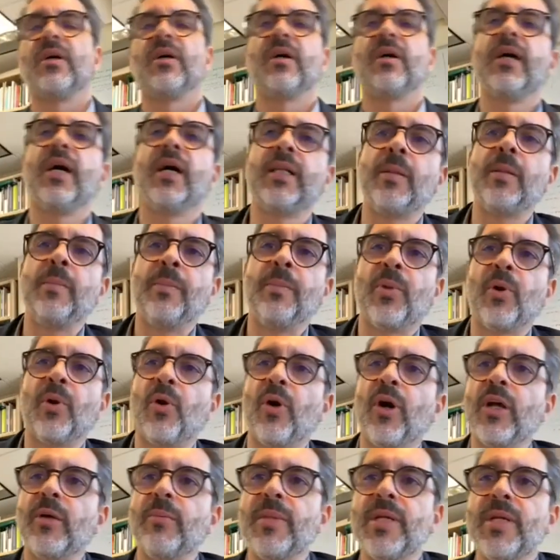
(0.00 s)

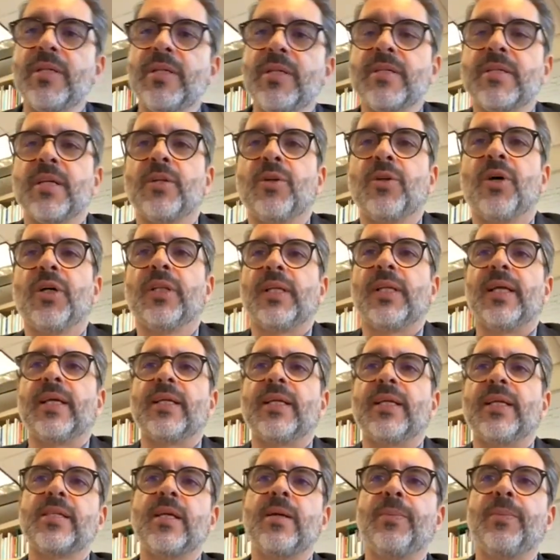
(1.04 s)
unemployment is another
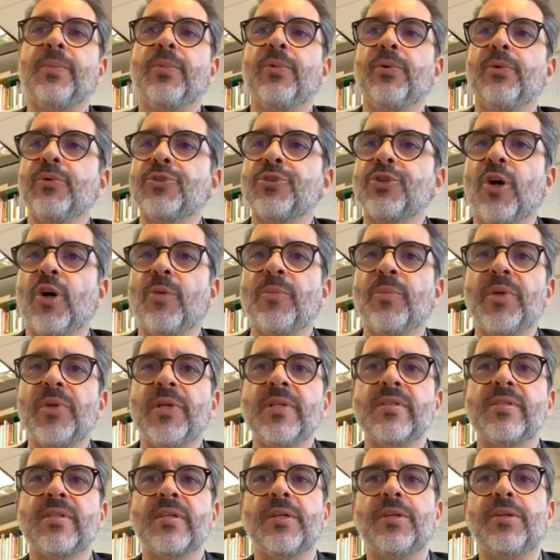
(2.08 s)
example, job
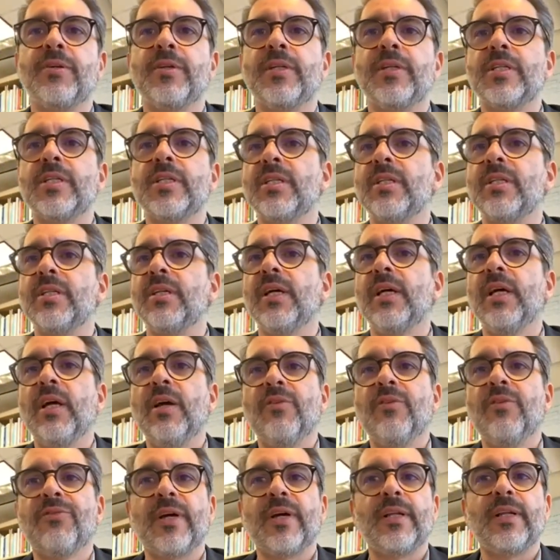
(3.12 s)
insecurity,
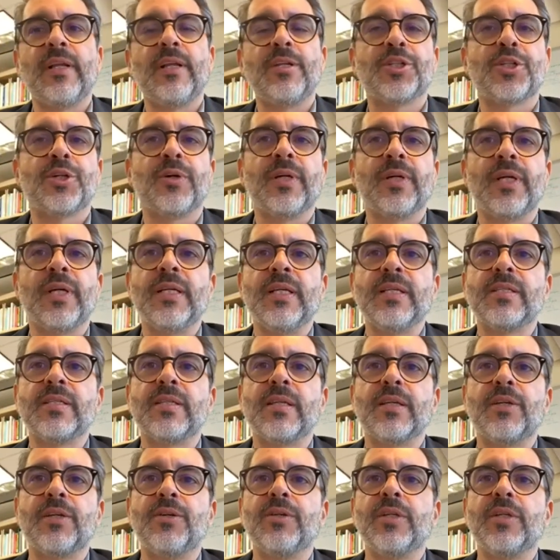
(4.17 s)
financial
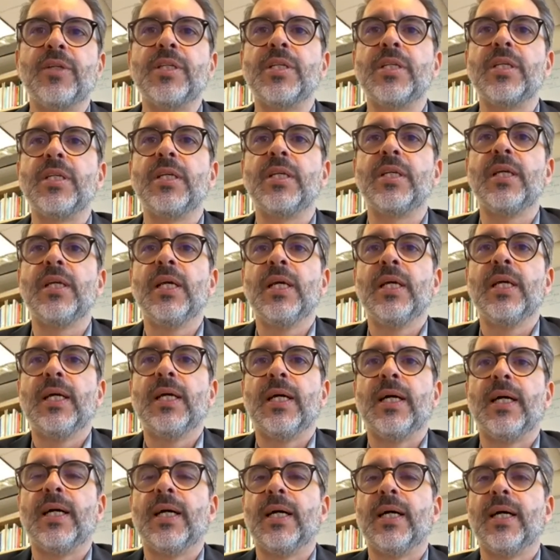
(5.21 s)
insecurity,
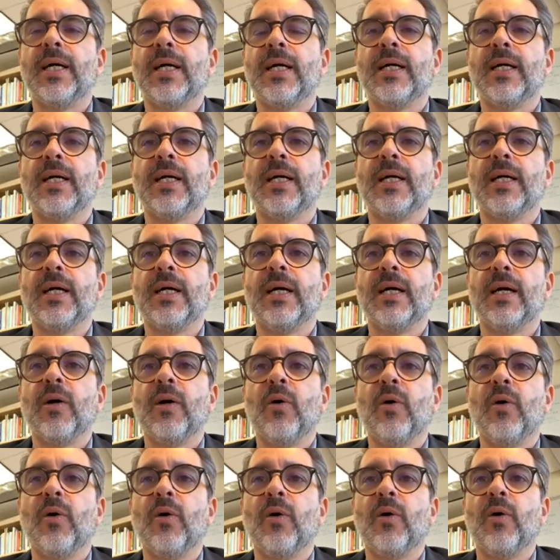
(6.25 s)
uh, uh,
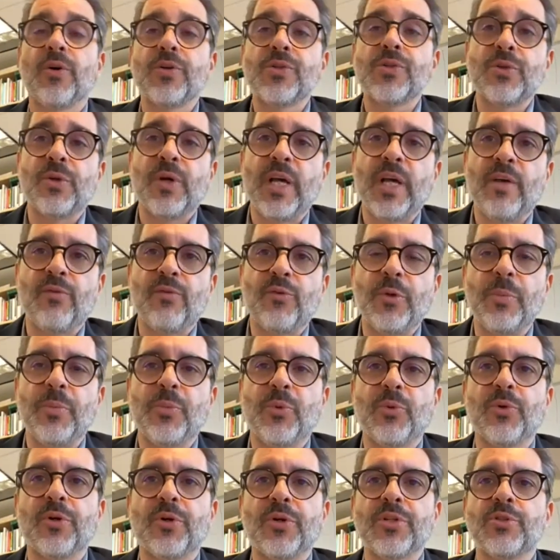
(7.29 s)
we also have
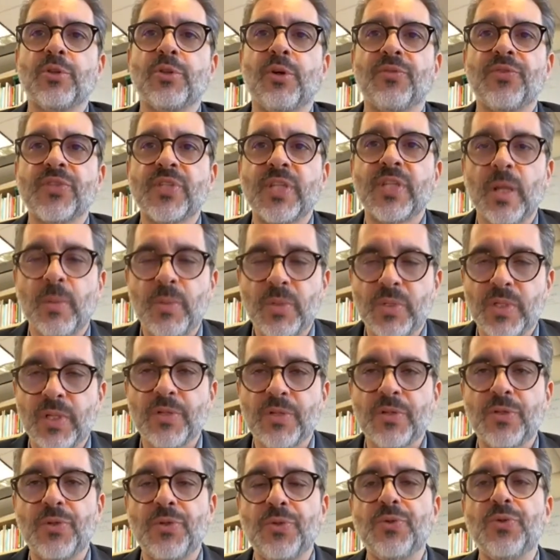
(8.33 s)
reports of
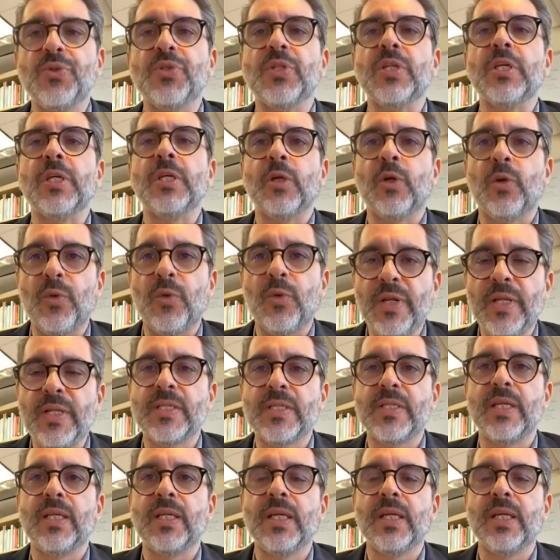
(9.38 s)
substance use
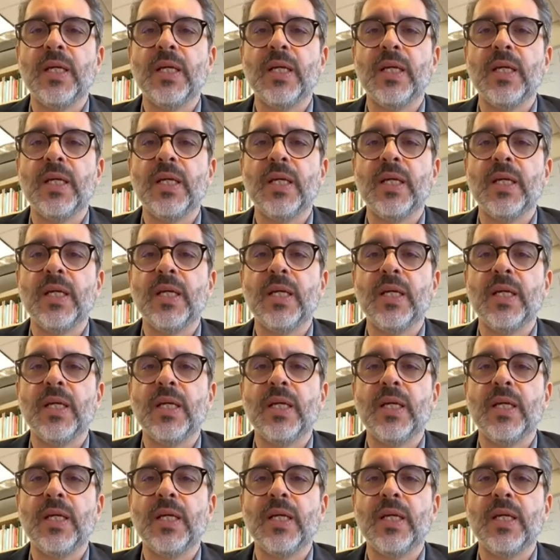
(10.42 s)
increasing.